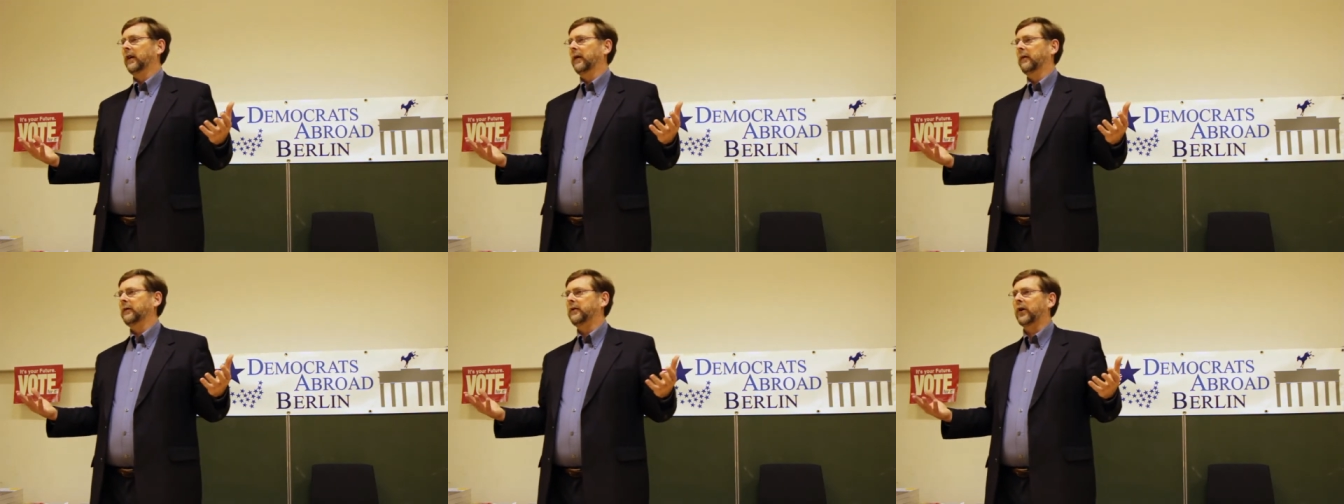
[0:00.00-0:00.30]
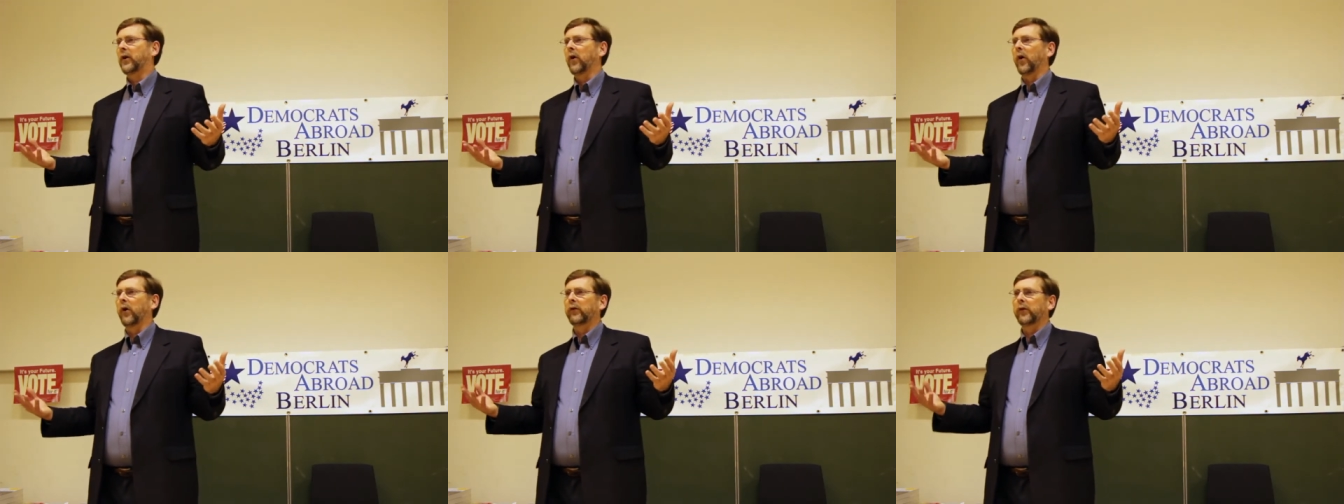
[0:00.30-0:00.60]
You're
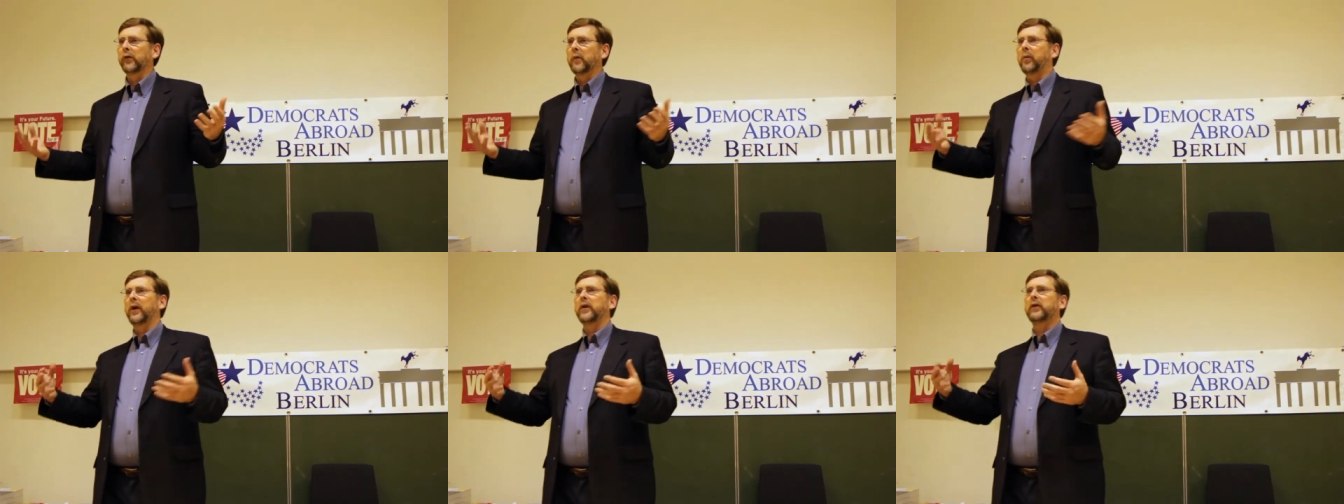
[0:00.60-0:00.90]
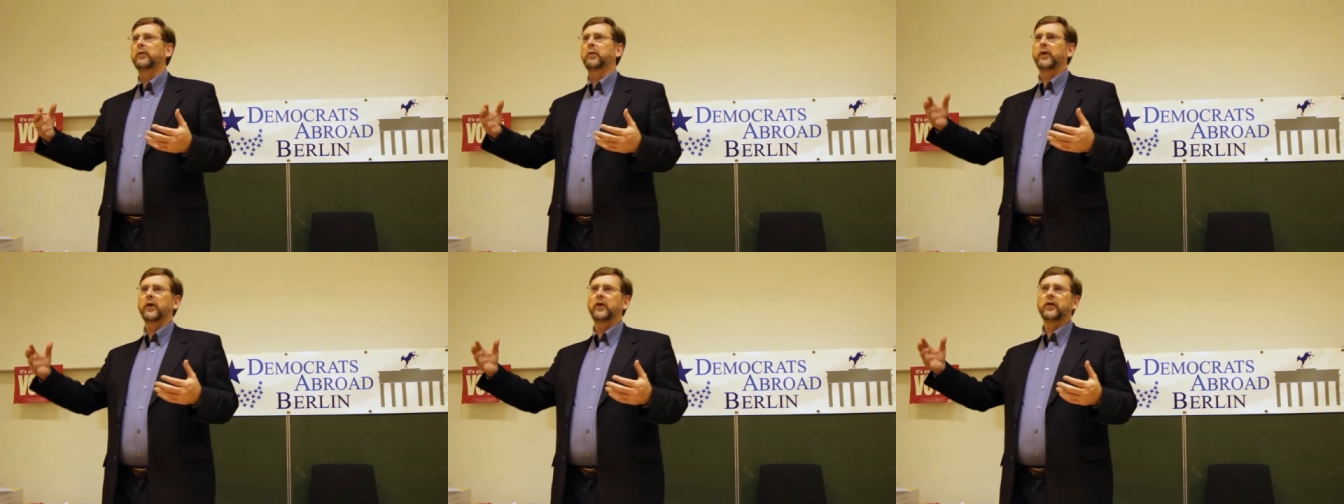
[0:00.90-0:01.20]
going from a
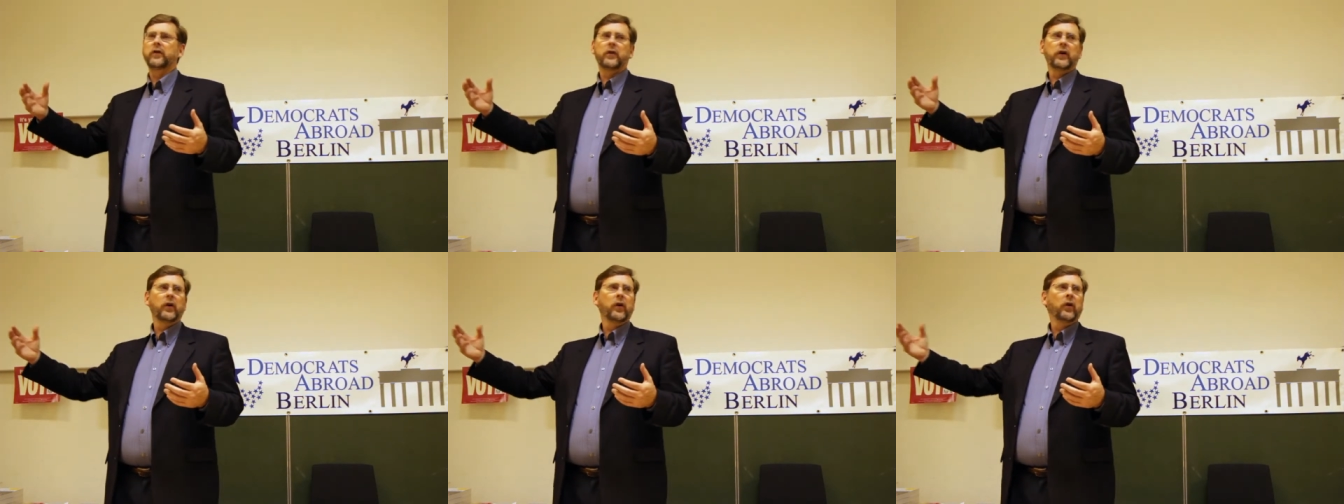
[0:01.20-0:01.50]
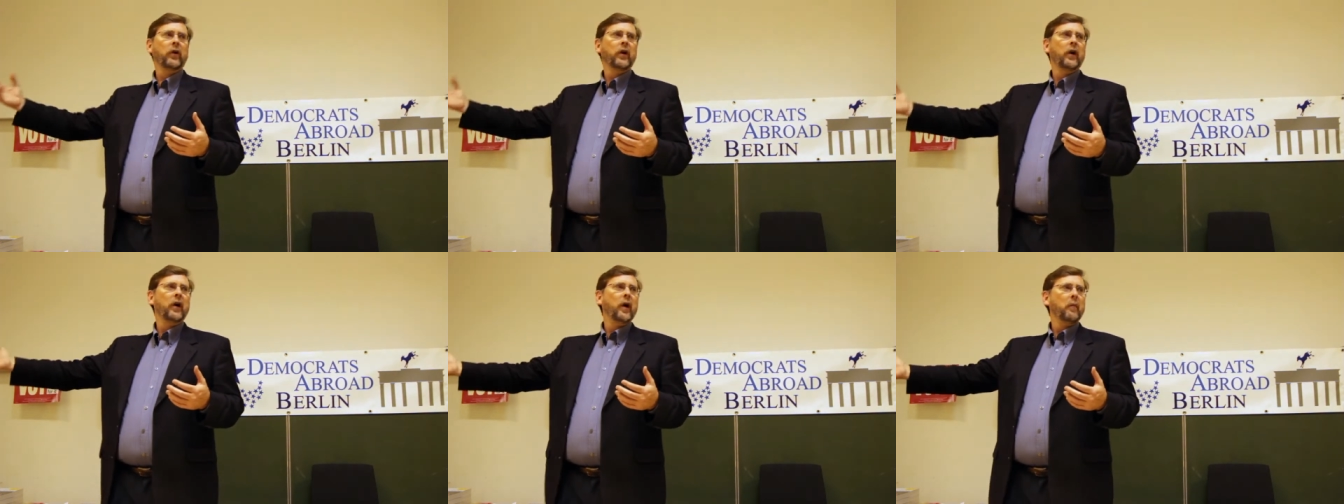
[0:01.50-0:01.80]
place where they're
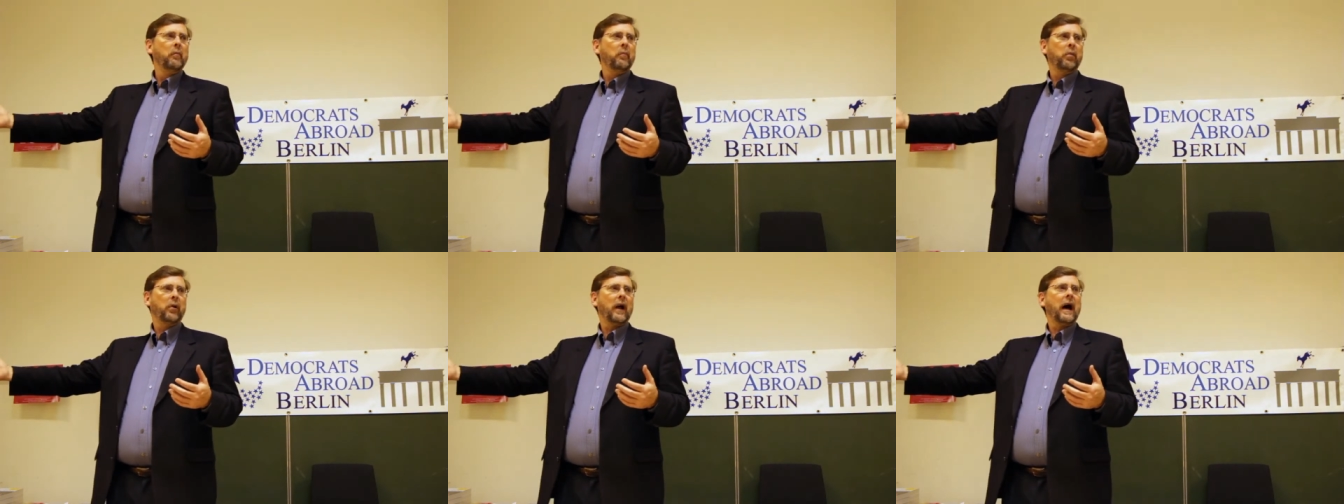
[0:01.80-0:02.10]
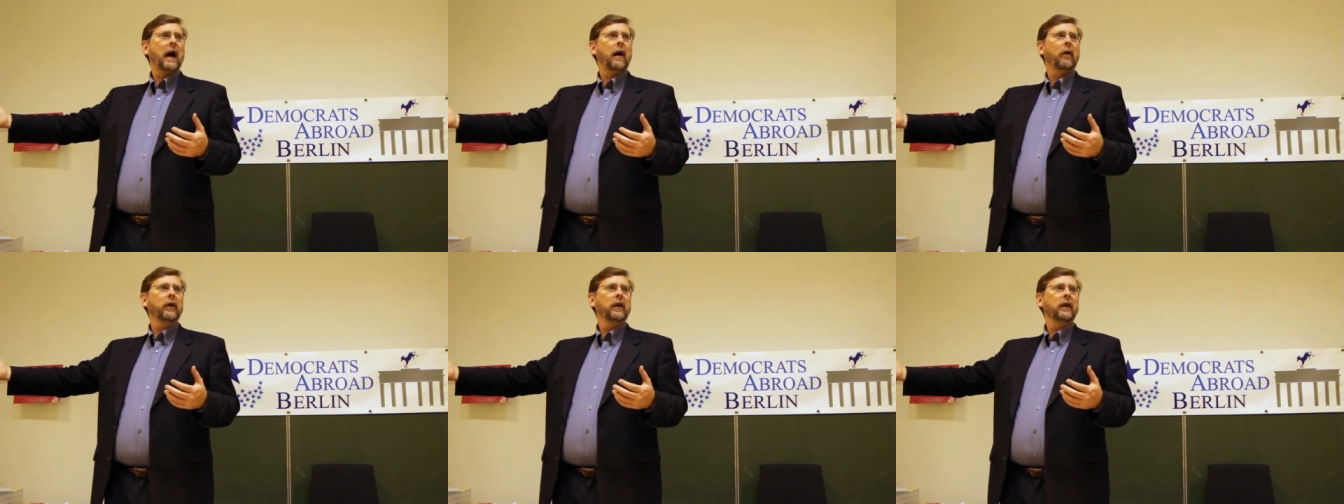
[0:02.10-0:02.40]
still
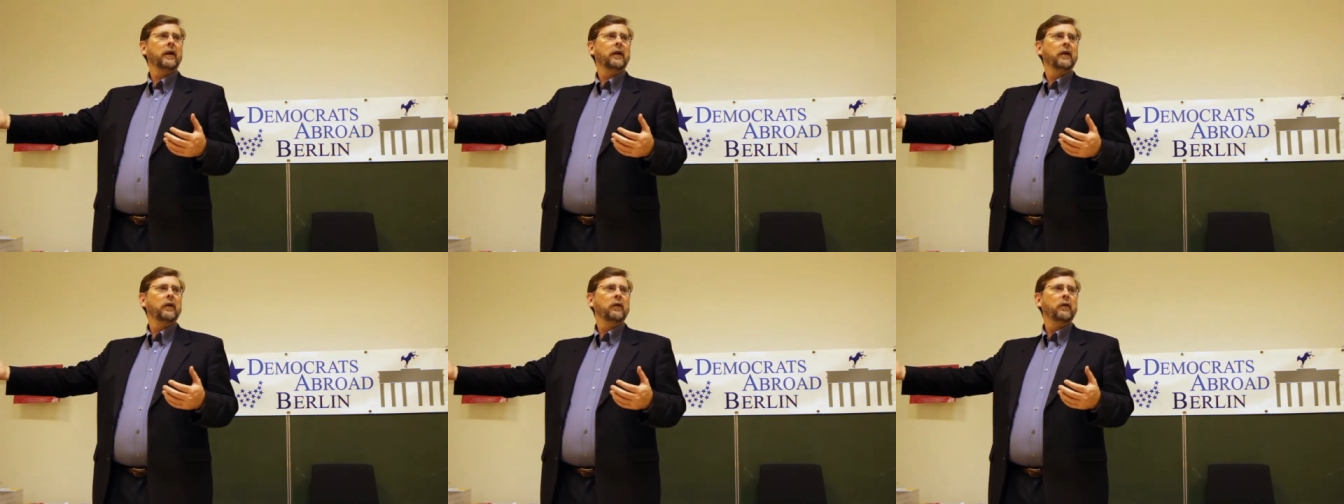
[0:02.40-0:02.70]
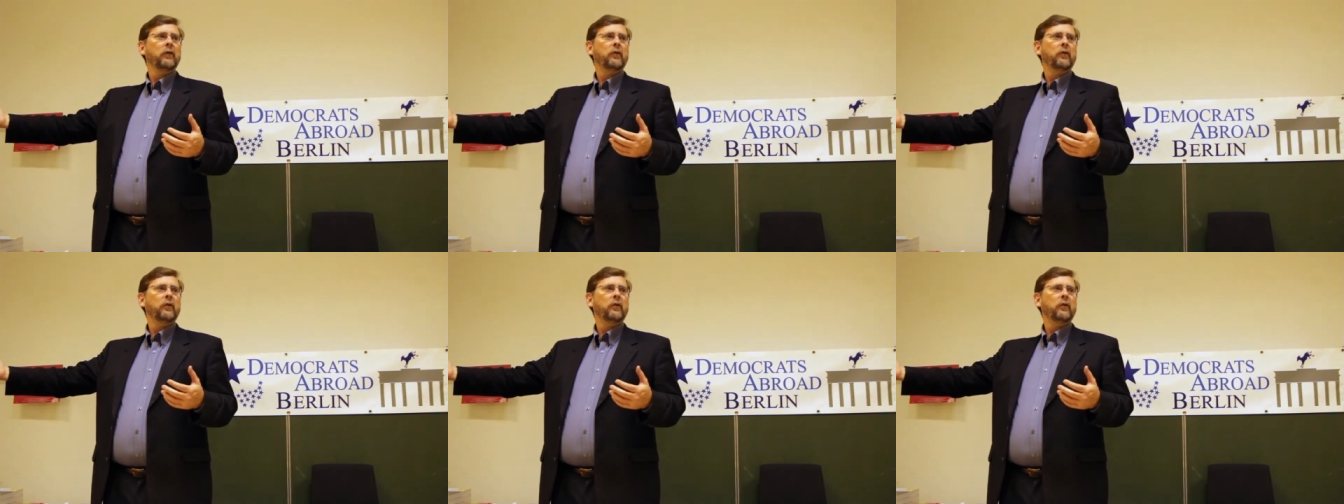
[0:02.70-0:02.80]
plowing